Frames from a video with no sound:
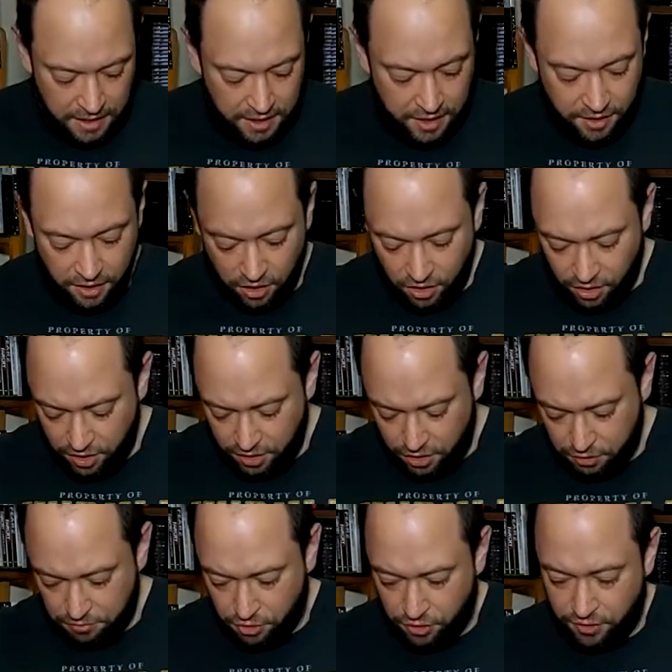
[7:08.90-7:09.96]
There are
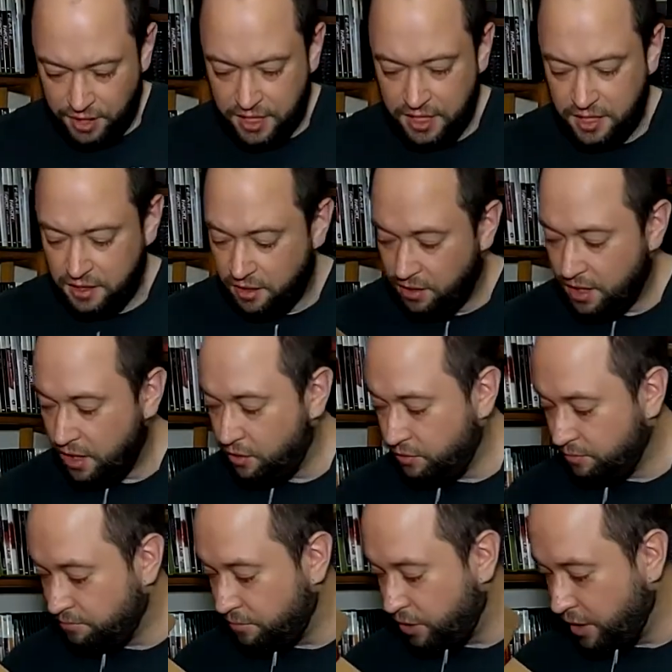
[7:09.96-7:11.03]
no
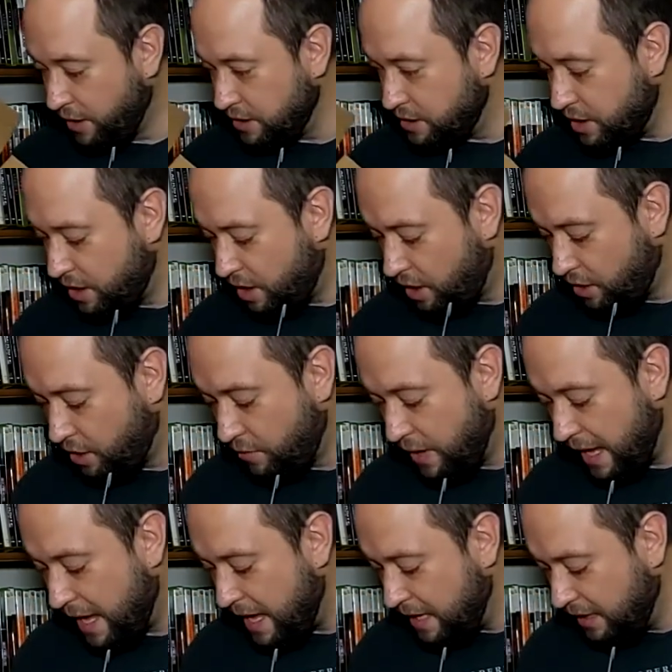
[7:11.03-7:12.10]
Marines. There are
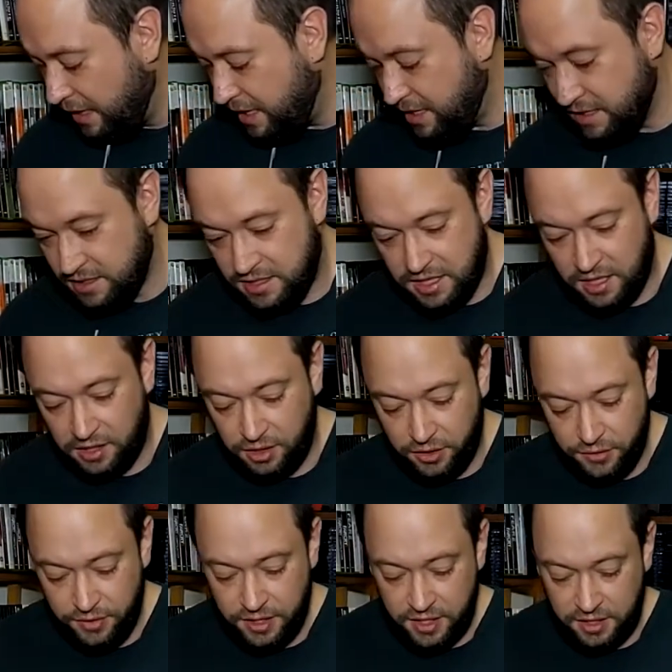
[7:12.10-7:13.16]
no aliens
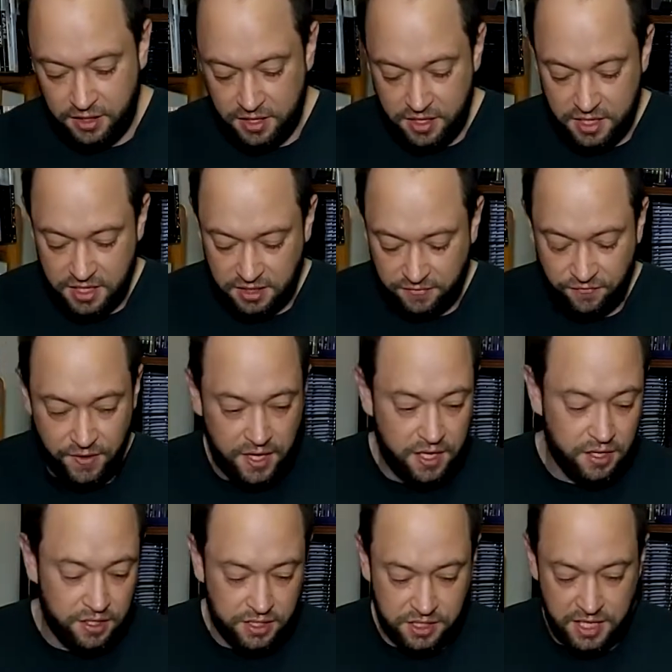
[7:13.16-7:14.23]
included in this
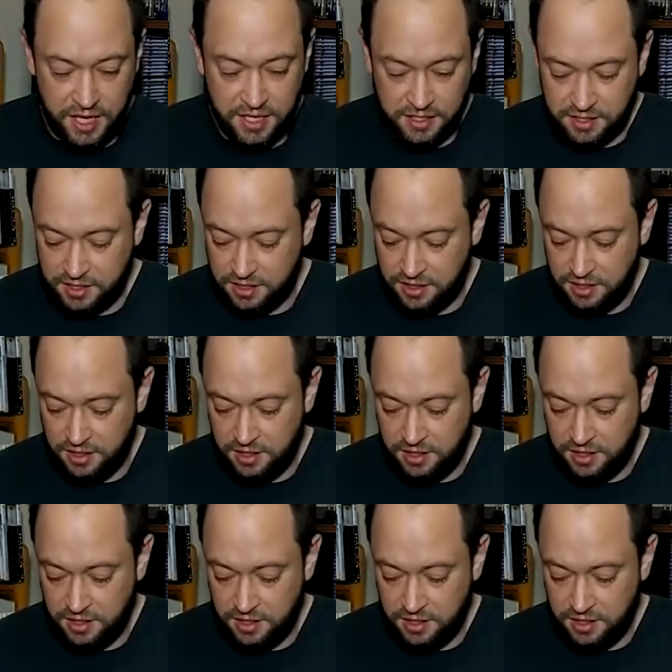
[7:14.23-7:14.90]
figure set.